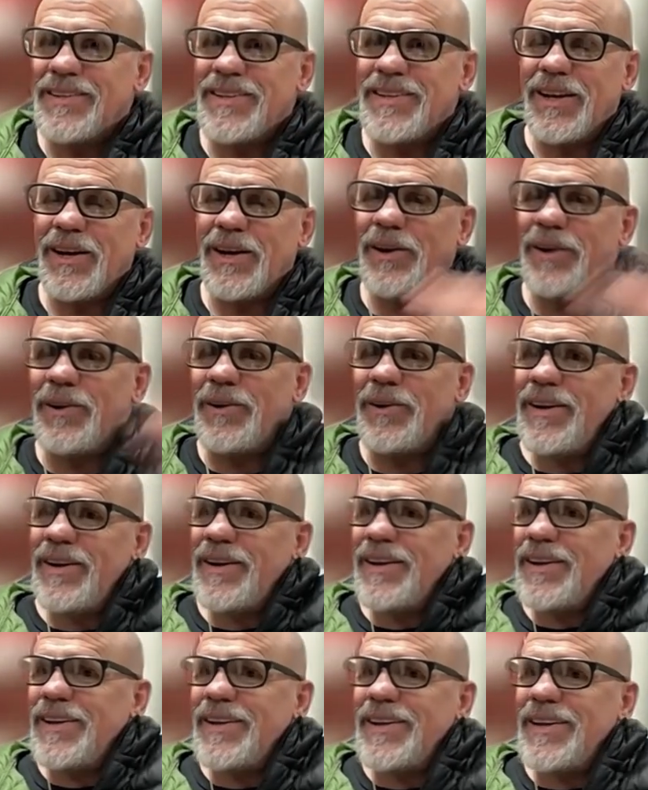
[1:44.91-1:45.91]

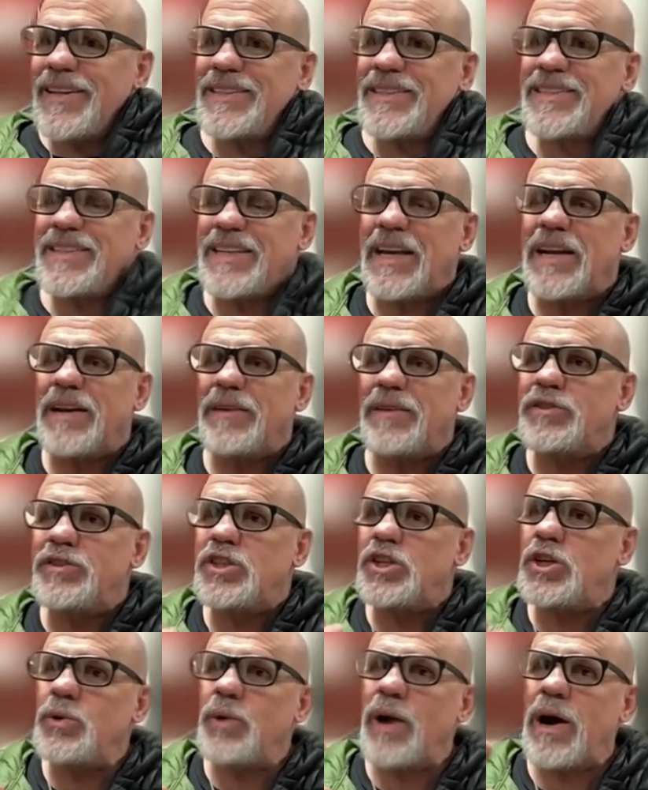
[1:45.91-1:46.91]
So instead
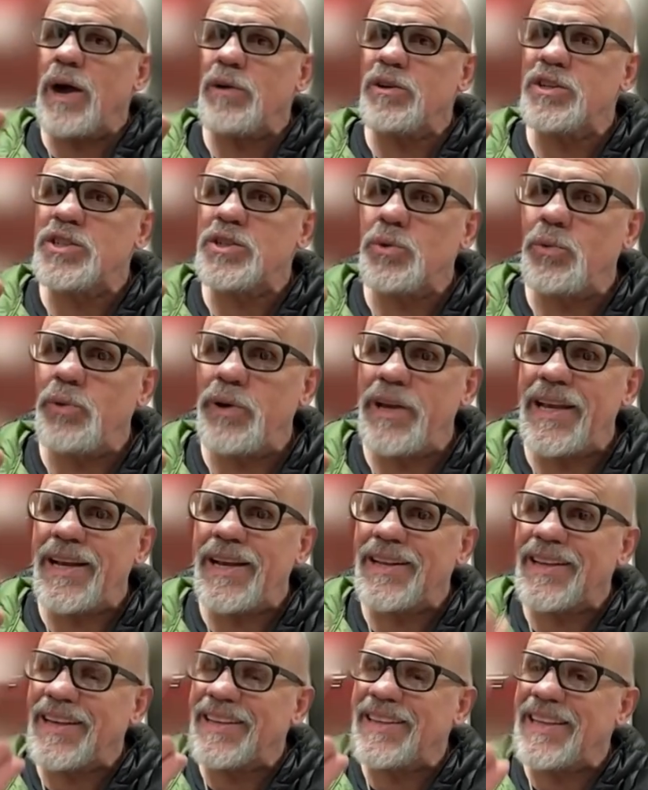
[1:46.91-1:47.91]
of 2 hours a
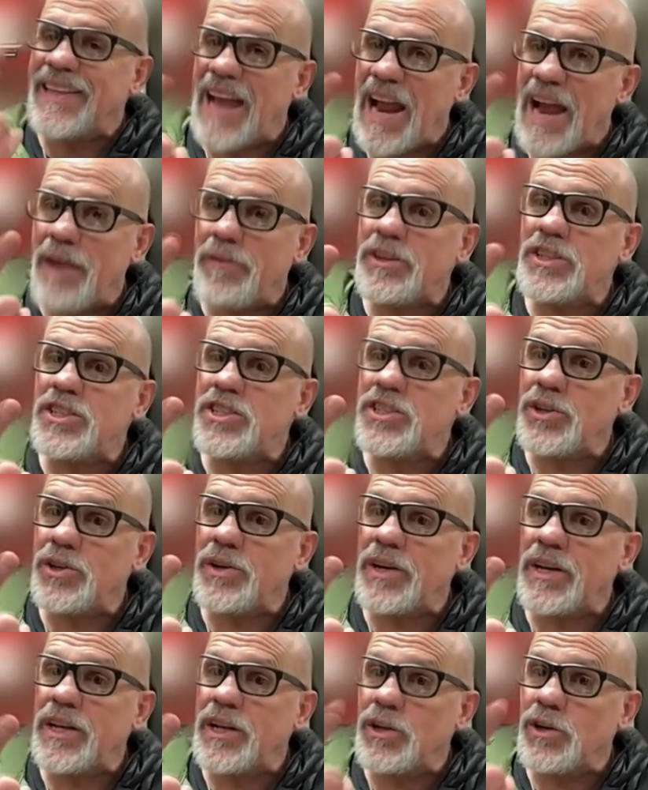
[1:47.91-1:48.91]
week, like the average
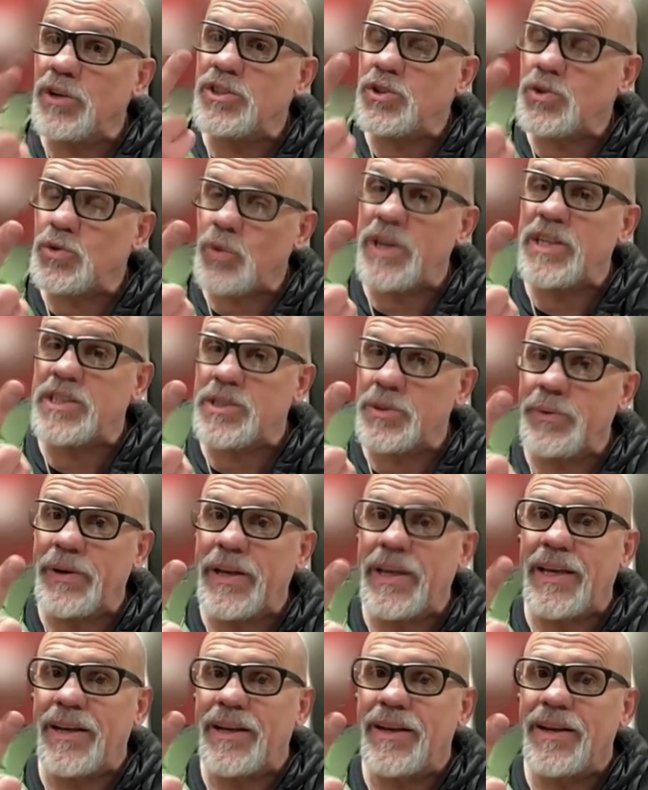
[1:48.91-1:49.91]
student goes twice a
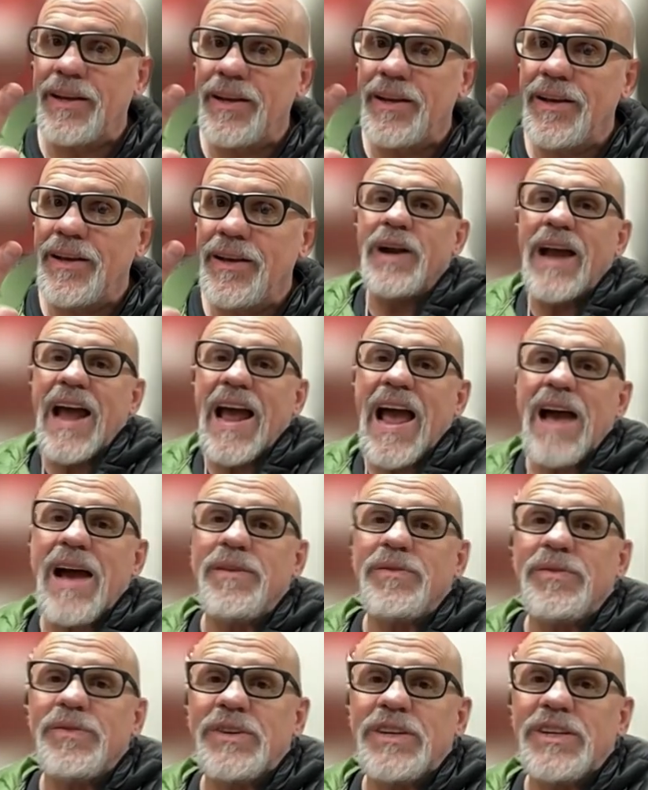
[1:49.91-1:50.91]
week, your
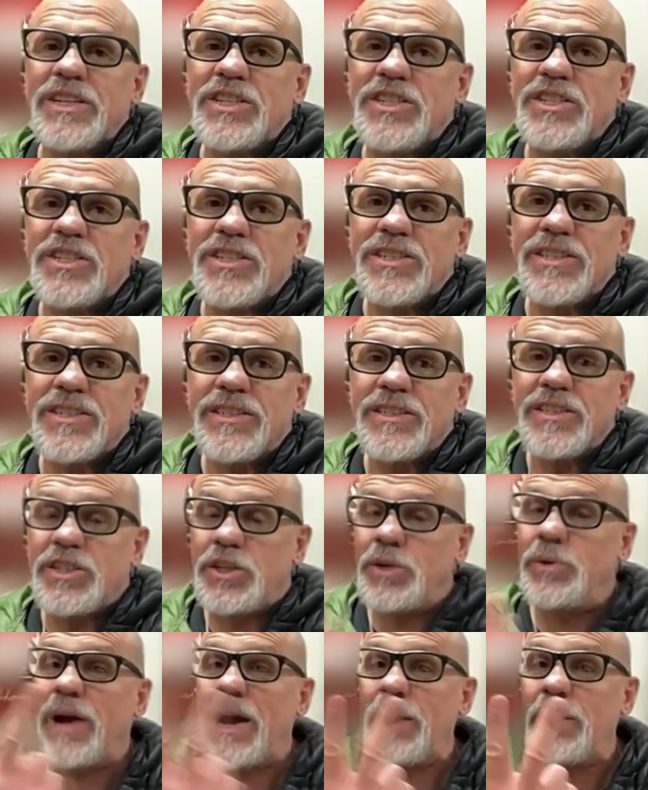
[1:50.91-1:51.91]
average
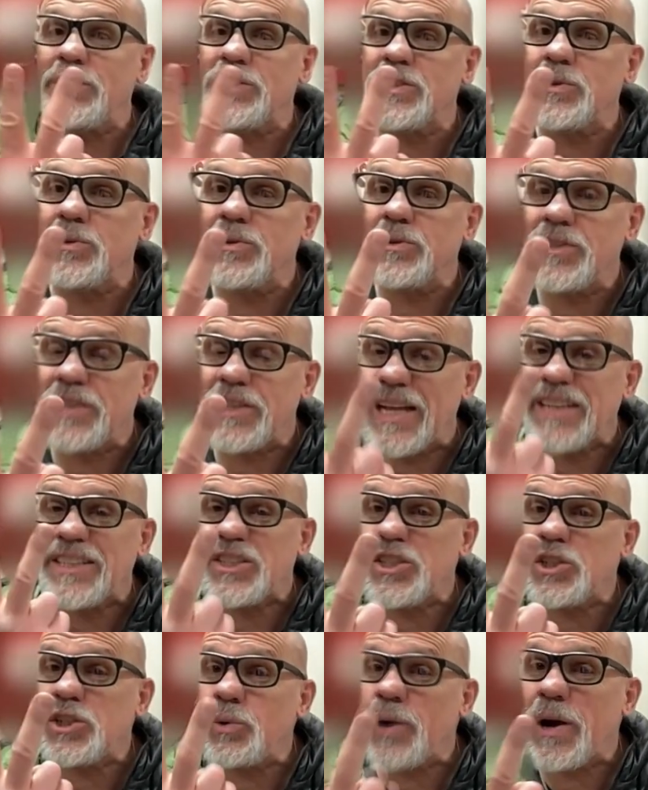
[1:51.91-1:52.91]
2 hours,
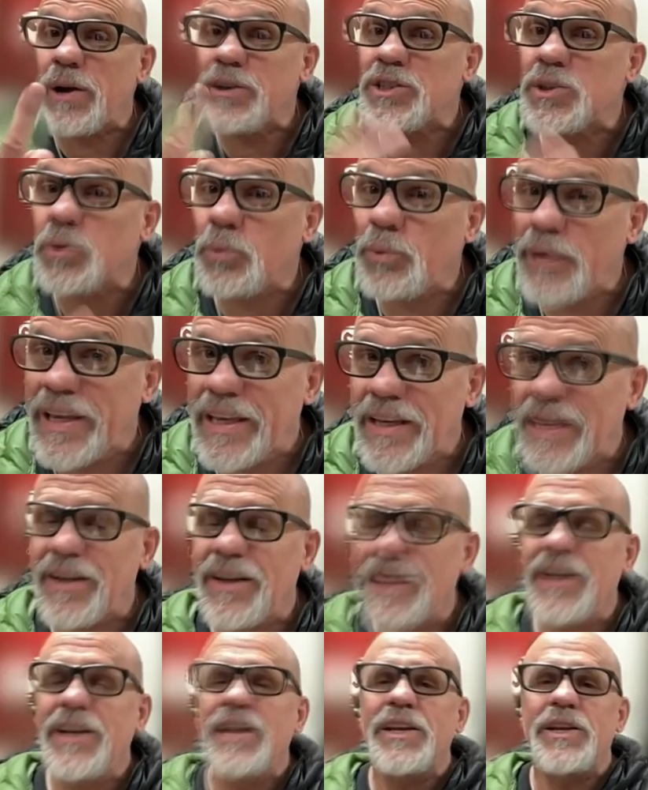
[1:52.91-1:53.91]
that's 2 hours a week.